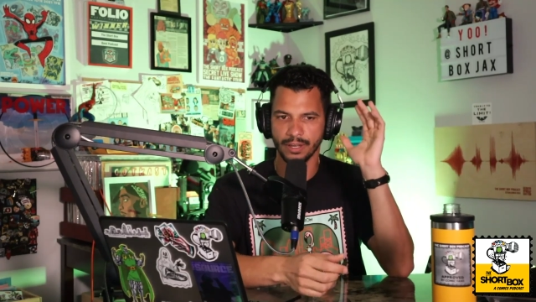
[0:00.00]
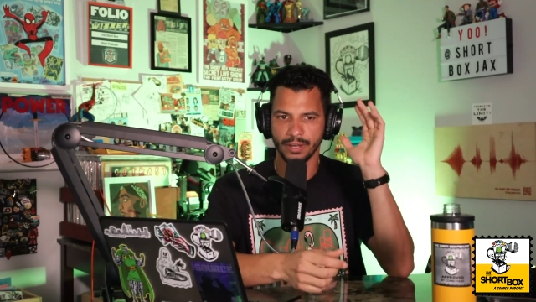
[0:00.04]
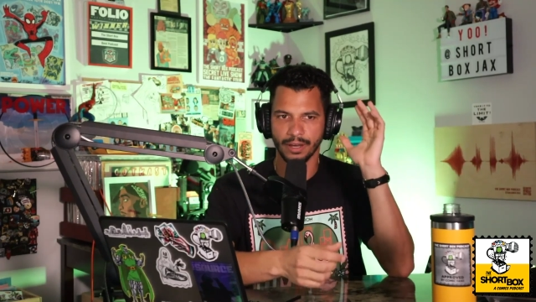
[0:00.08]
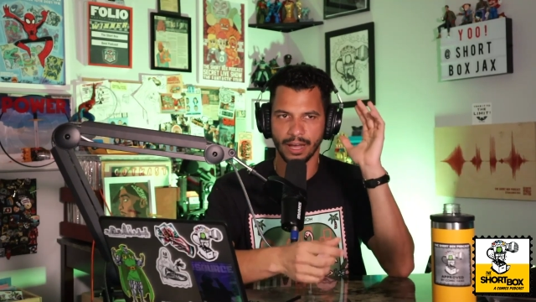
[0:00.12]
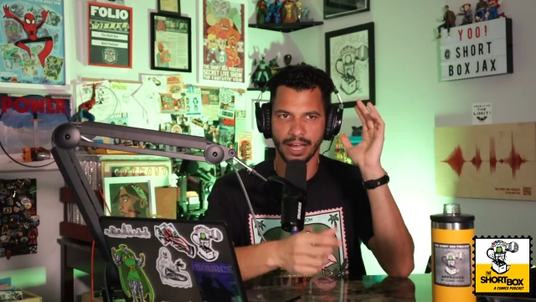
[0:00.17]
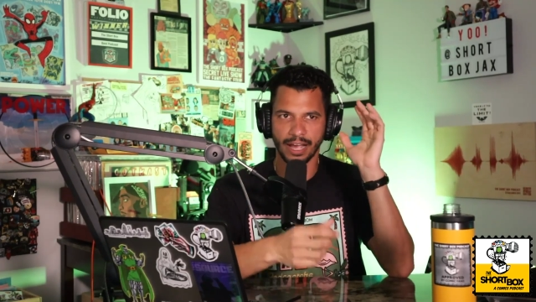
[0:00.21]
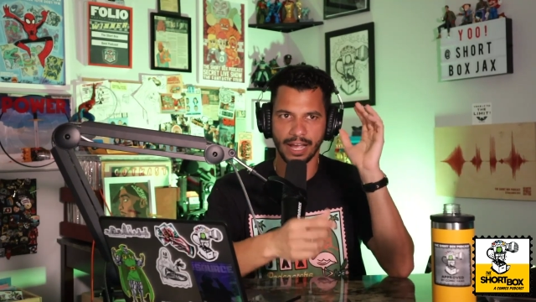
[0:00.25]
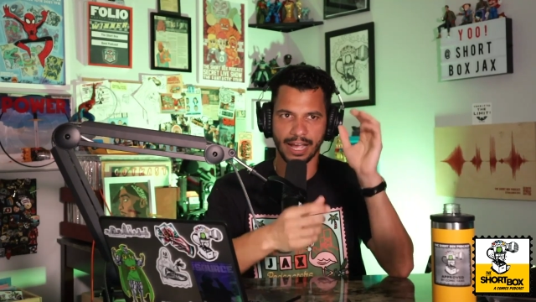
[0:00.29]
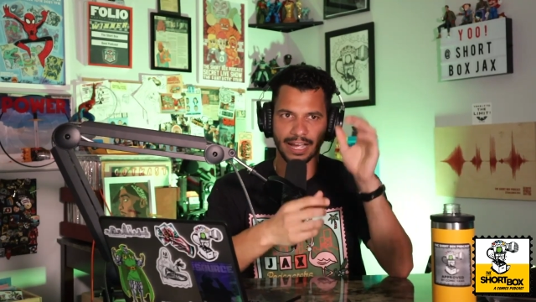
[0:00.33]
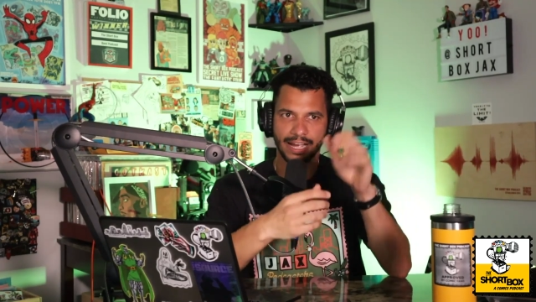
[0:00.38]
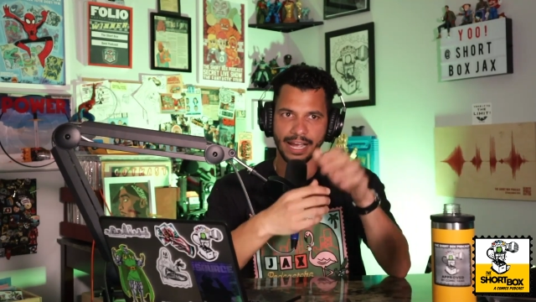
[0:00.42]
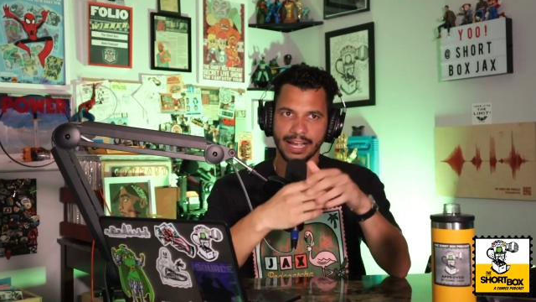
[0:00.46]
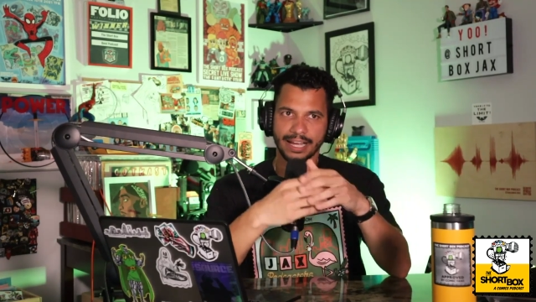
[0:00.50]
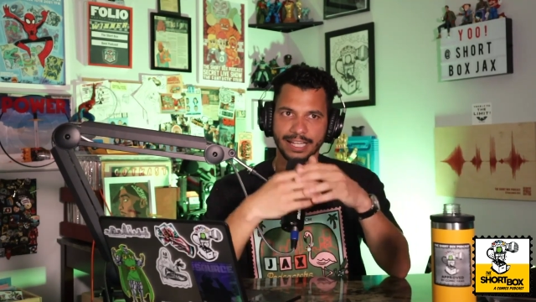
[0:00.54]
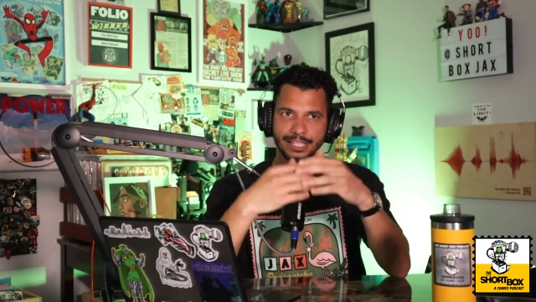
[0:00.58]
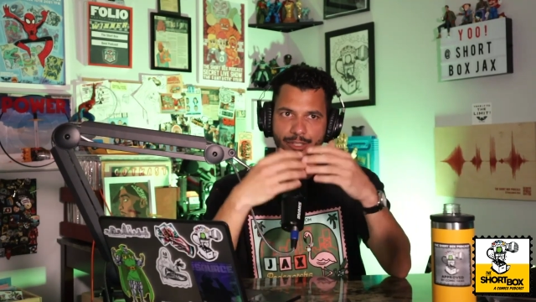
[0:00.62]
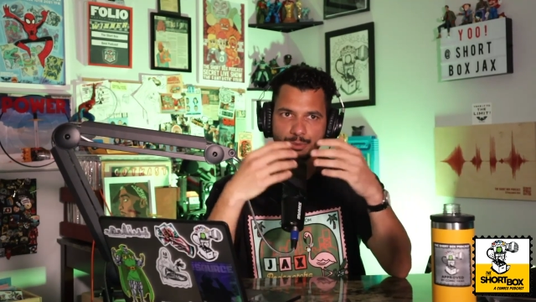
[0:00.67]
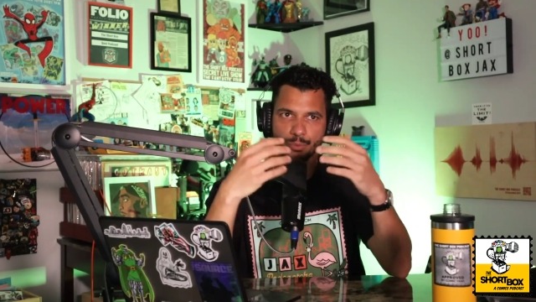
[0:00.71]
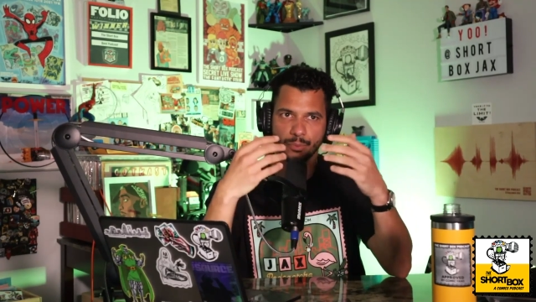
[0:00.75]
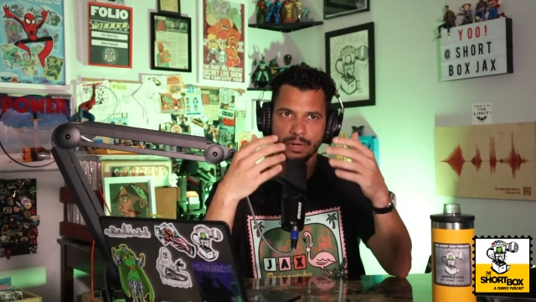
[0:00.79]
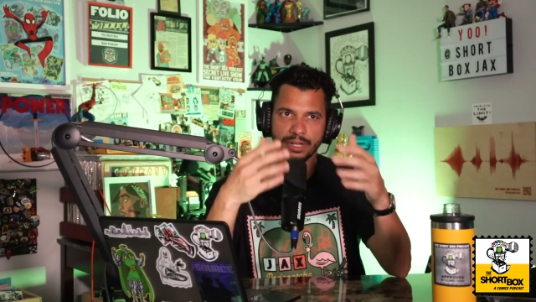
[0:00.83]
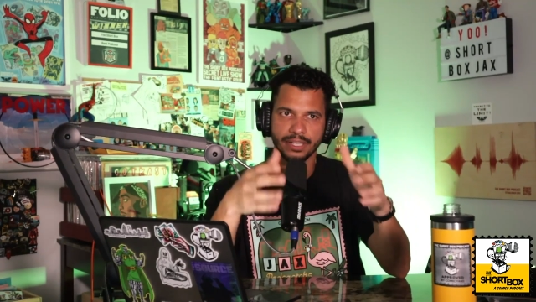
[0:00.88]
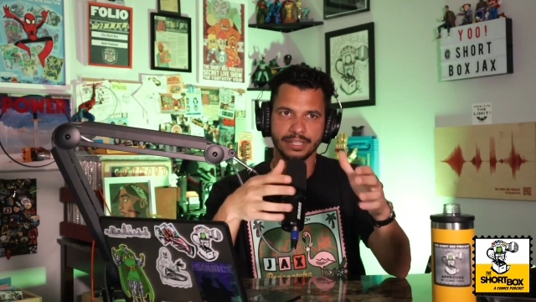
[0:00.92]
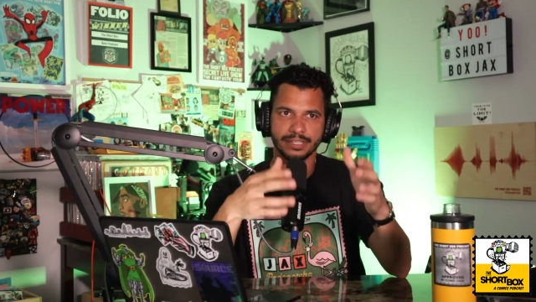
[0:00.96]
I guess,
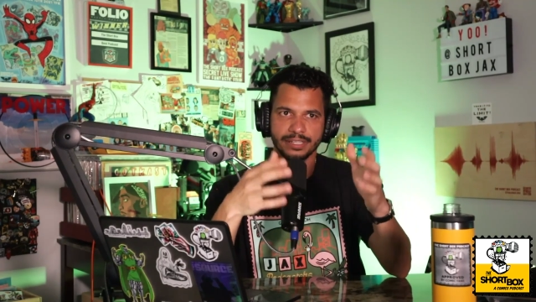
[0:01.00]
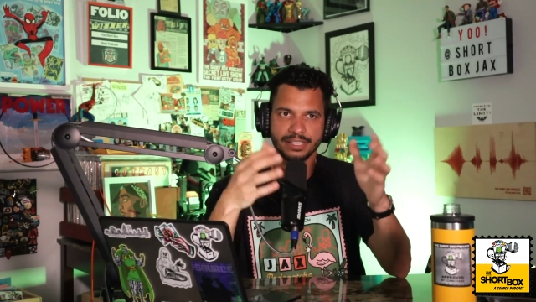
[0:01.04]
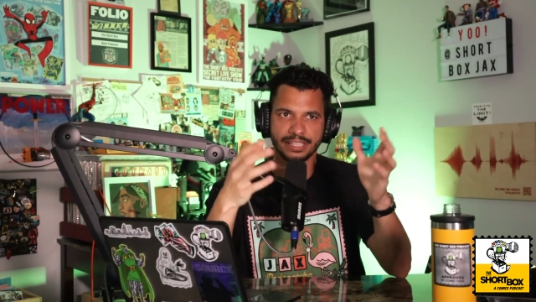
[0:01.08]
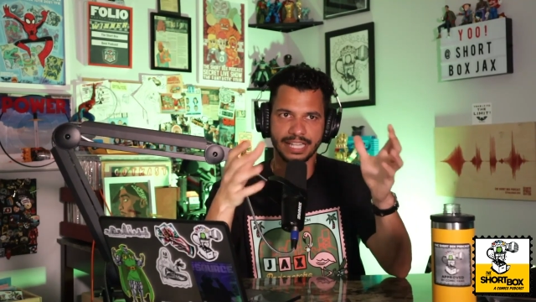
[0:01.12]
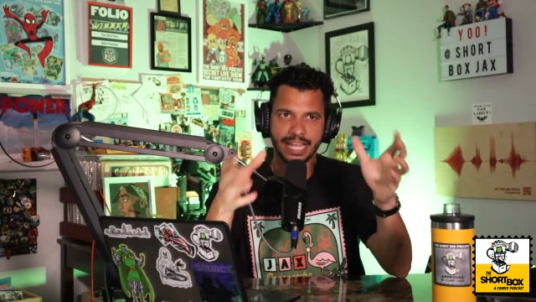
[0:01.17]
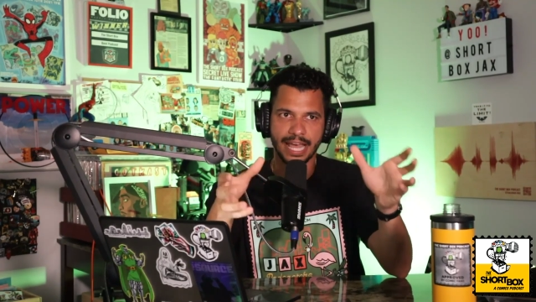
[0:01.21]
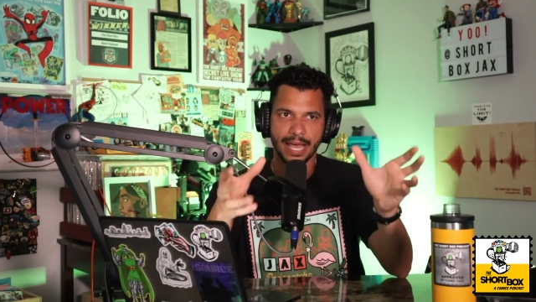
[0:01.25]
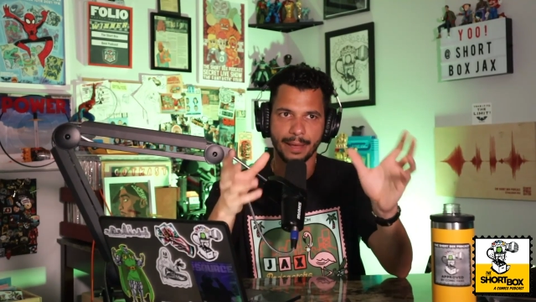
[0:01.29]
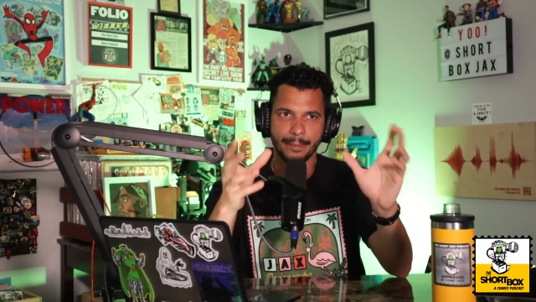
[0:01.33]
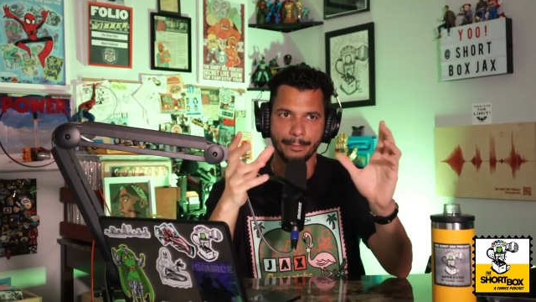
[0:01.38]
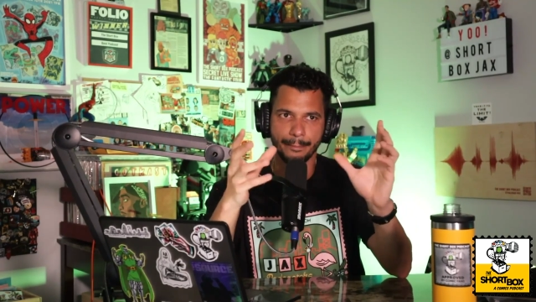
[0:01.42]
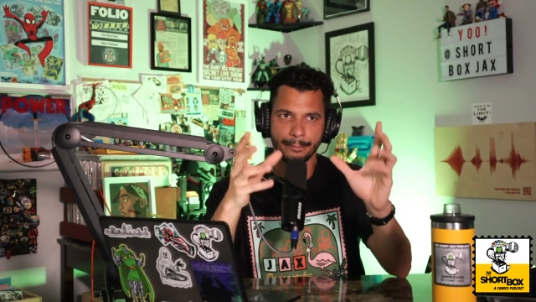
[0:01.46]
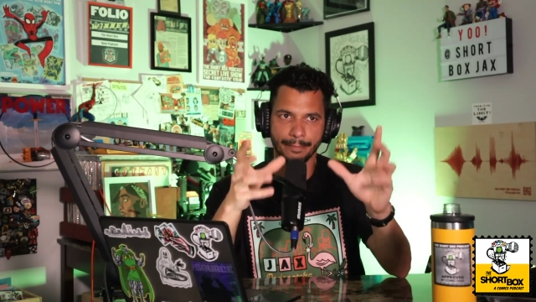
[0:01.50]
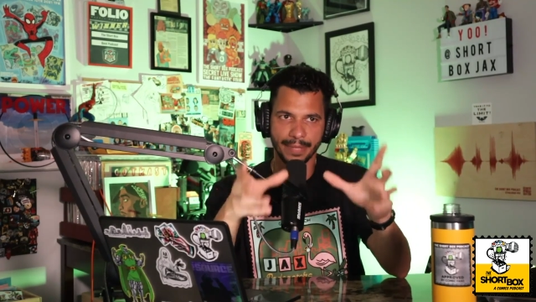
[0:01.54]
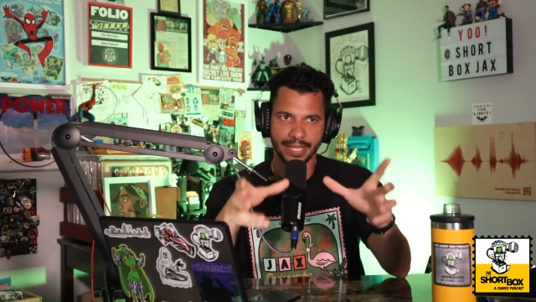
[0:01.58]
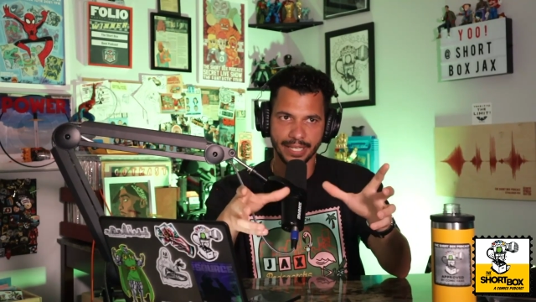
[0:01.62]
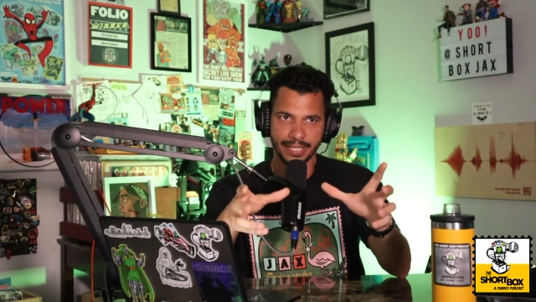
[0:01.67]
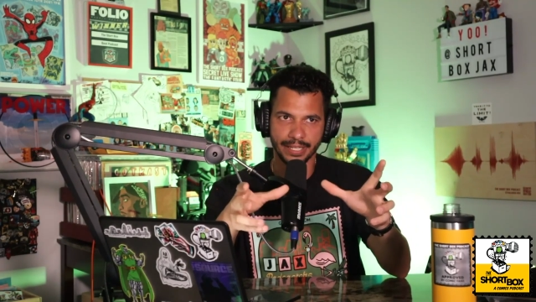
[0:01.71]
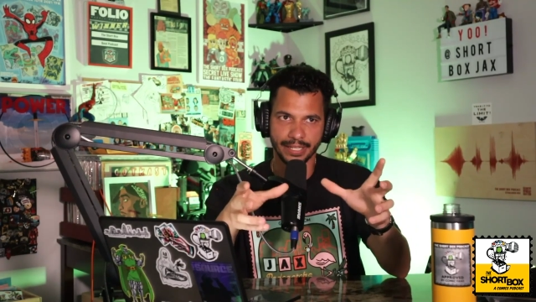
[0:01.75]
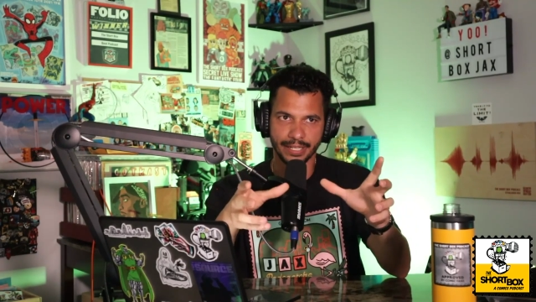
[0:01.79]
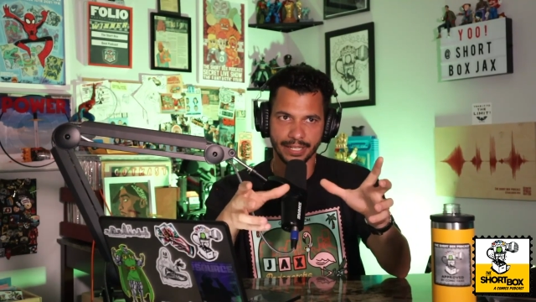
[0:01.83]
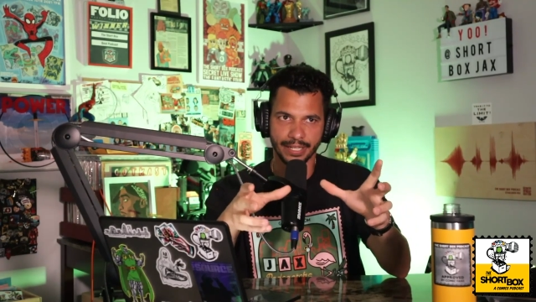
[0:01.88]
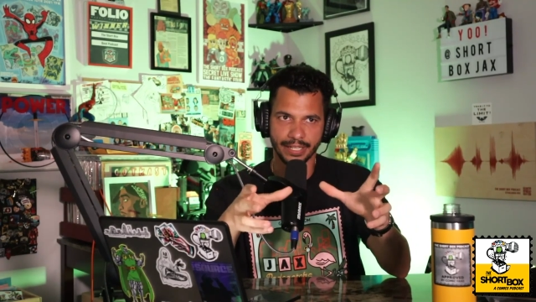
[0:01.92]
what does that mean